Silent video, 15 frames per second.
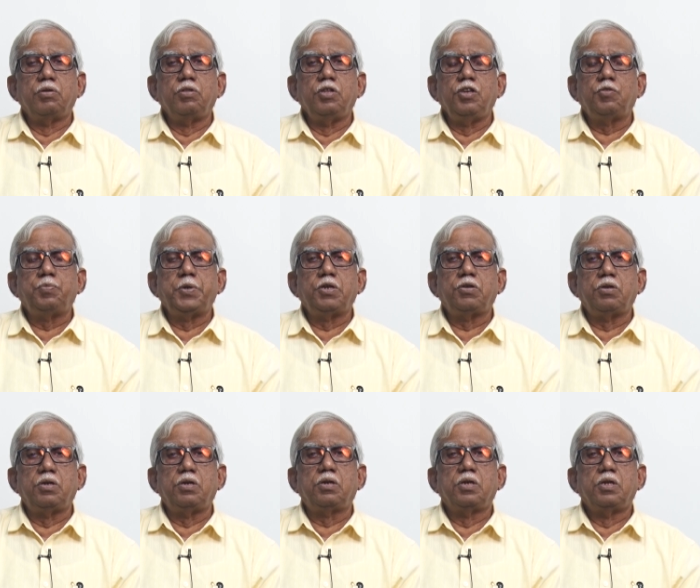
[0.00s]
this
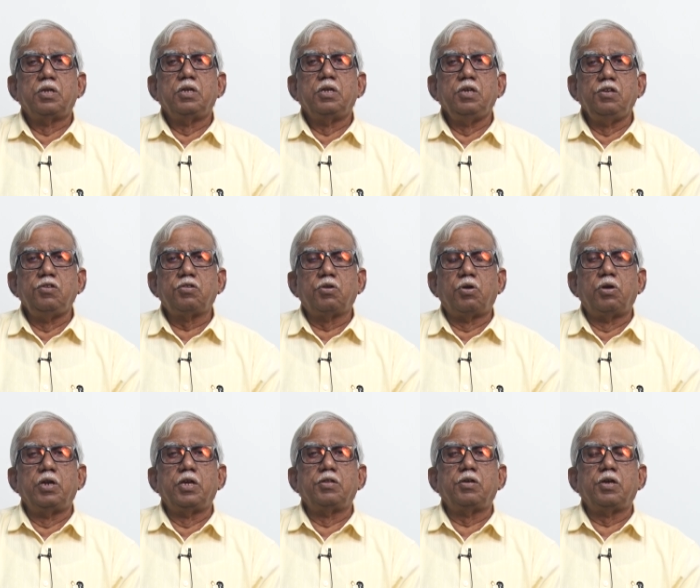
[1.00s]
patient is
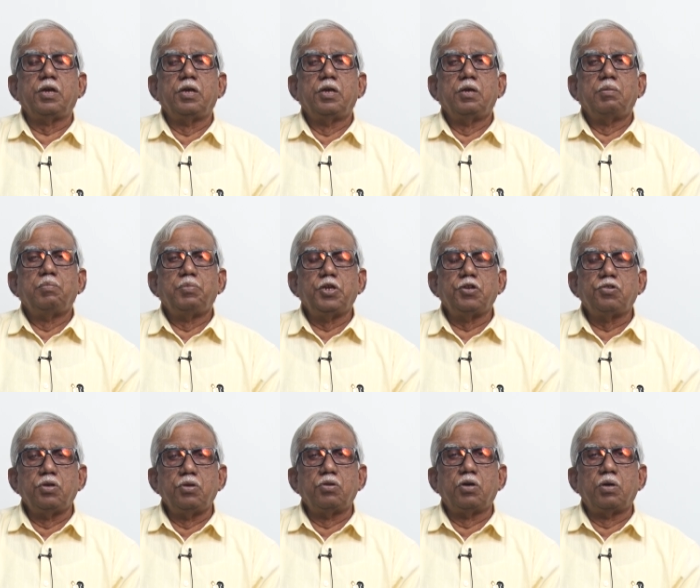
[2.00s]
called as a
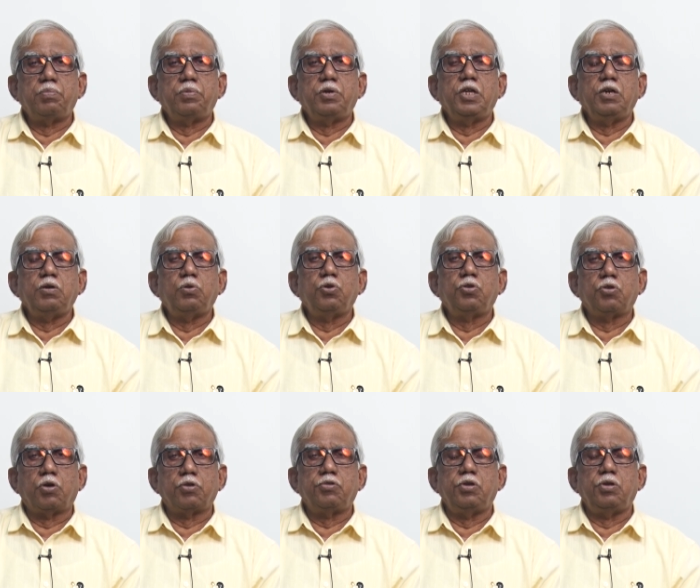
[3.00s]
patient of dengue
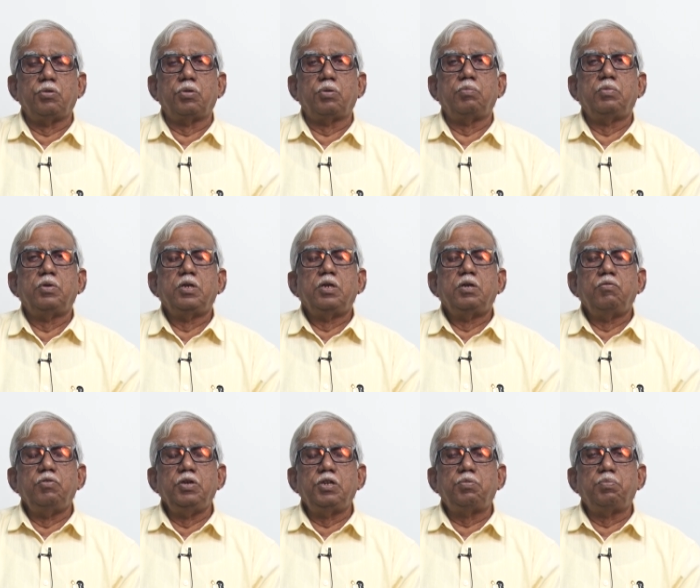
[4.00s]
shock syndrome,
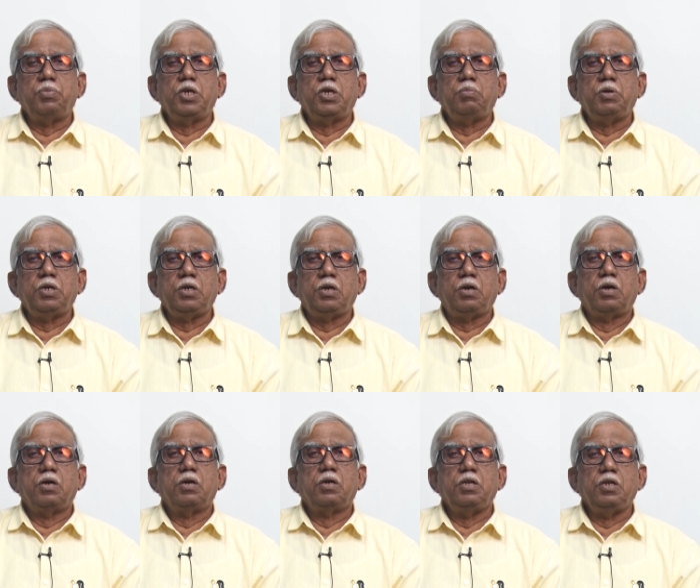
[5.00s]
which may be
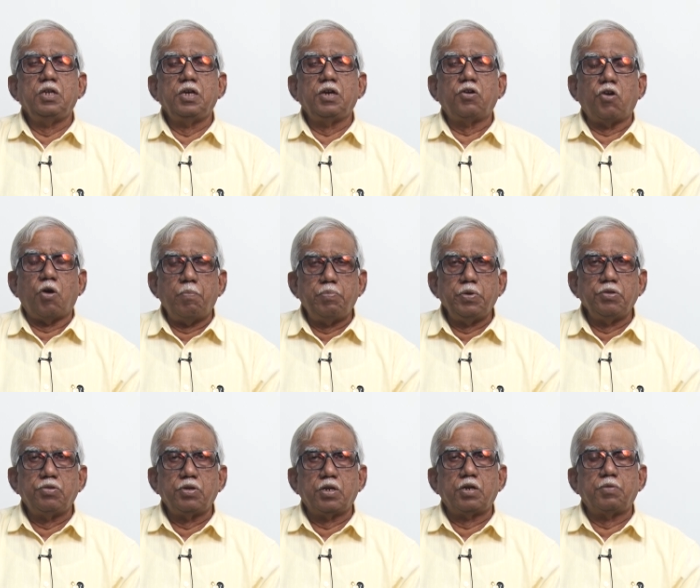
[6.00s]
in a
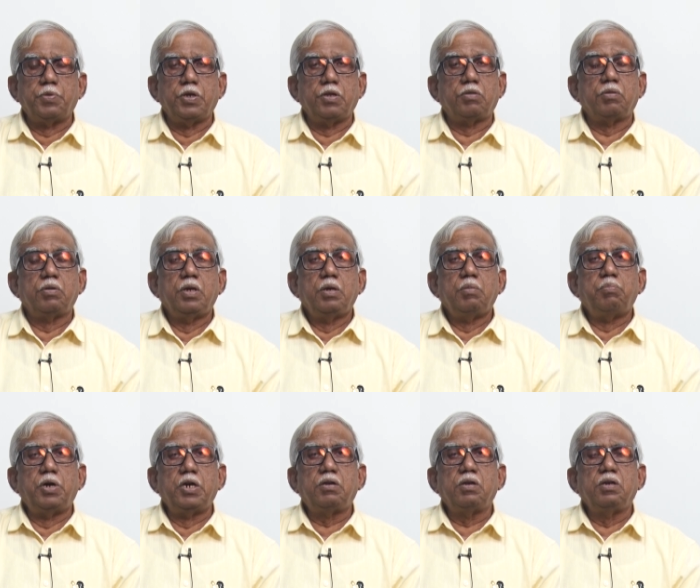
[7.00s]
compensated phase.
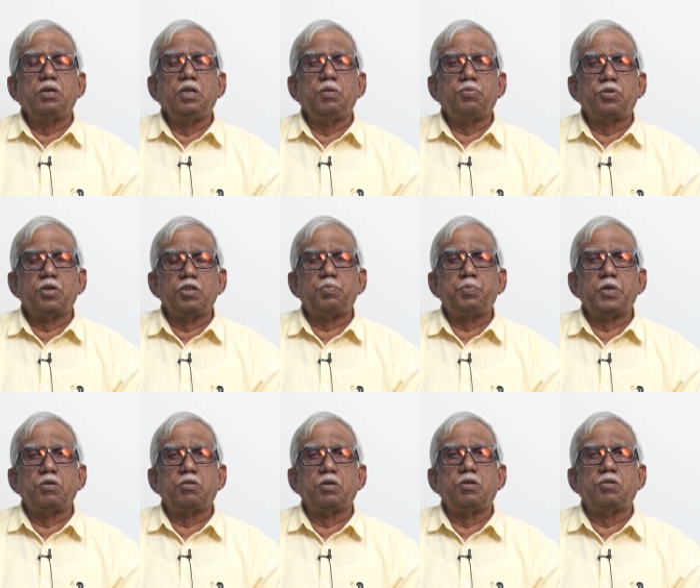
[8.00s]
But if such
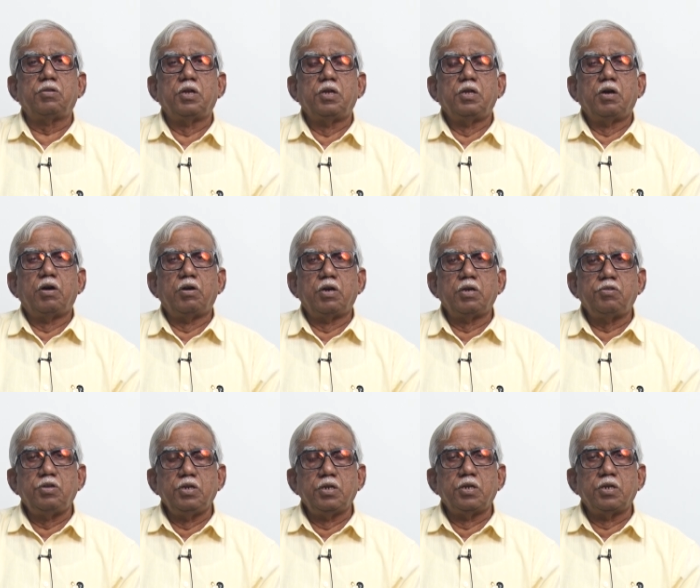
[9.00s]
patients or
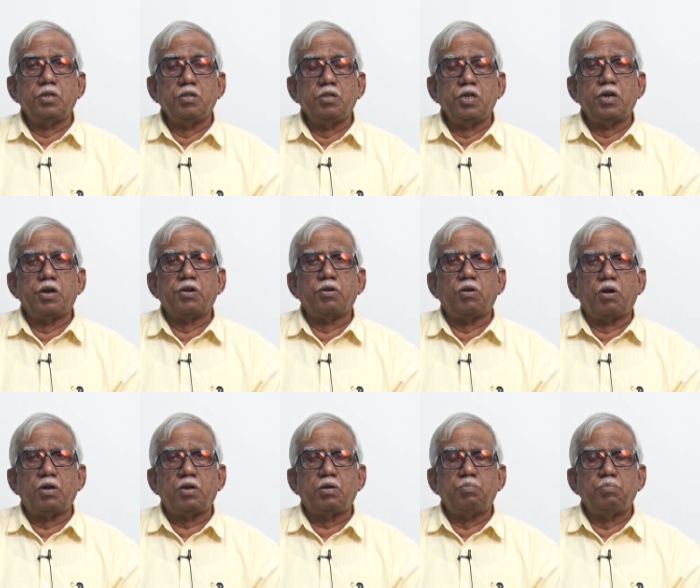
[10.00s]
children, they are
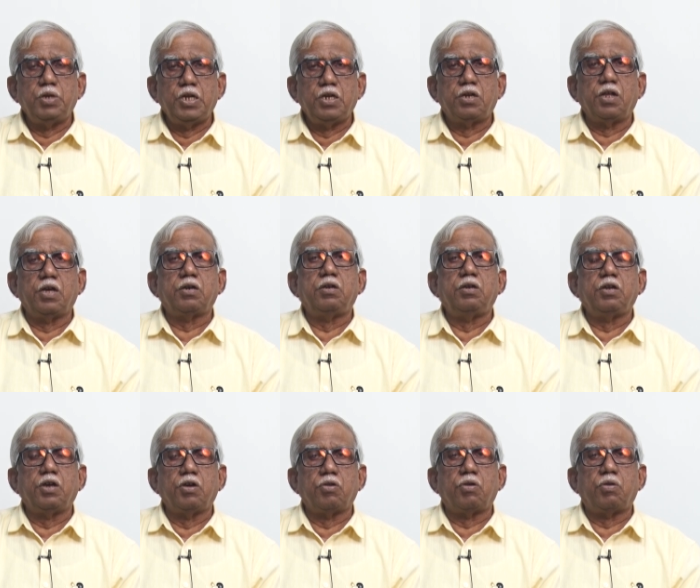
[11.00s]
not being taken
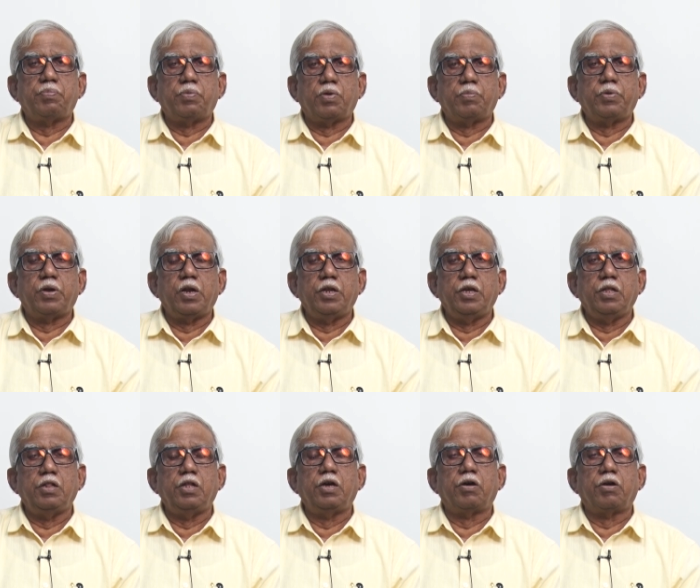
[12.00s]
care of properly,
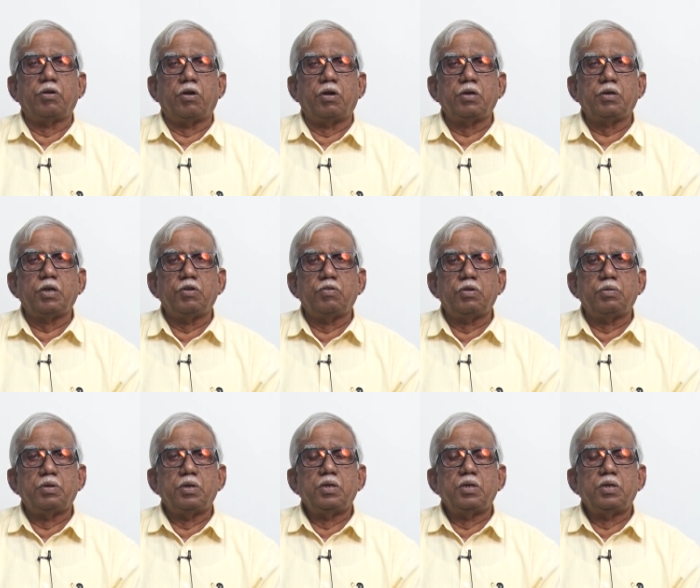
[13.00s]
they are not given